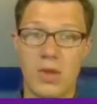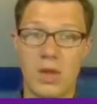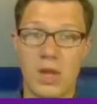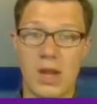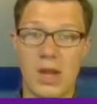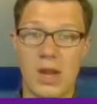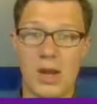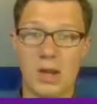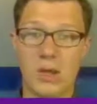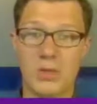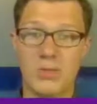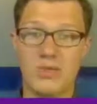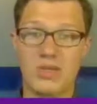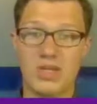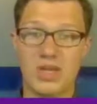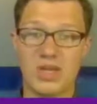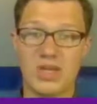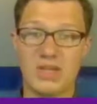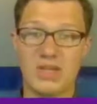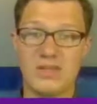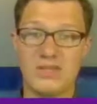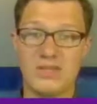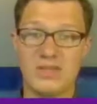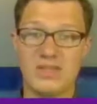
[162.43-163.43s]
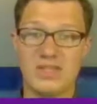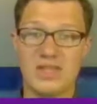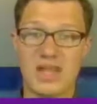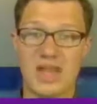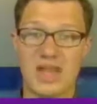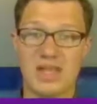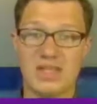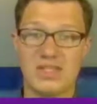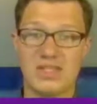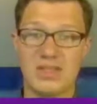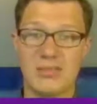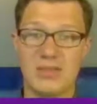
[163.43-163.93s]
our objective is to
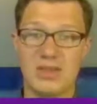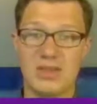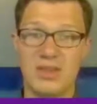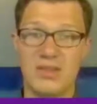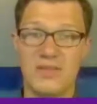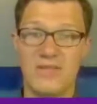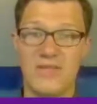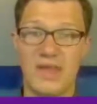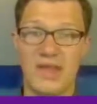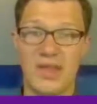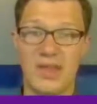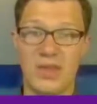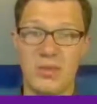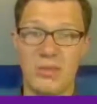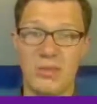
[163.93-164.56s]
estimate the value